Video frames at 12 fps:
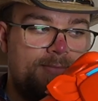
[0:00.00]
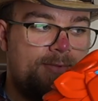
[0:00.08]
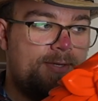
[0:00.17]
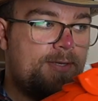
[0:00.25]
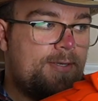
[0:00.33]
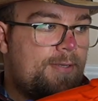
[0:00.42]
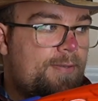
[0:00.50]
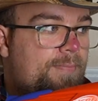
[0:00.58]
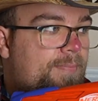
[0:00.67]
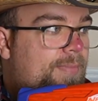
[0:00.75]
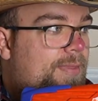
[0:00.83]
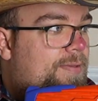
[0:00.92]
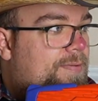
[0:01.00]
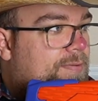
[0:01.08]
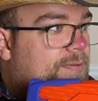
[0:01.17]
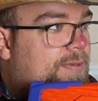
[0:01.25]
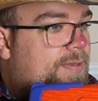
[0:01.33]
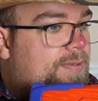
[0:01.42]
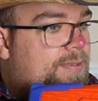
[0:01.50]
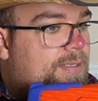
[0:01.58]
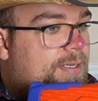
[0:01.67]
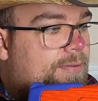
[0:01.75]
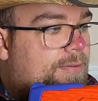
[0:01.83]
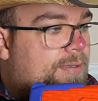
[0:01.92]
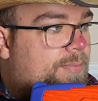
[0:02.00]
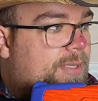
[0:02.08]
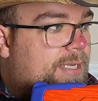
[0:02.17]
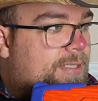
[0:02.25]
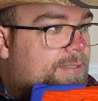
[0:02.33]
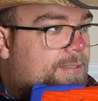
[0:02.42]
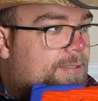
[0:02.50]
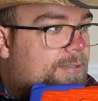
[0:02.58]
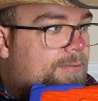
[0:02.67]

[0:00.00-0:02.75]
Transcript: okay, let's test out the blaster.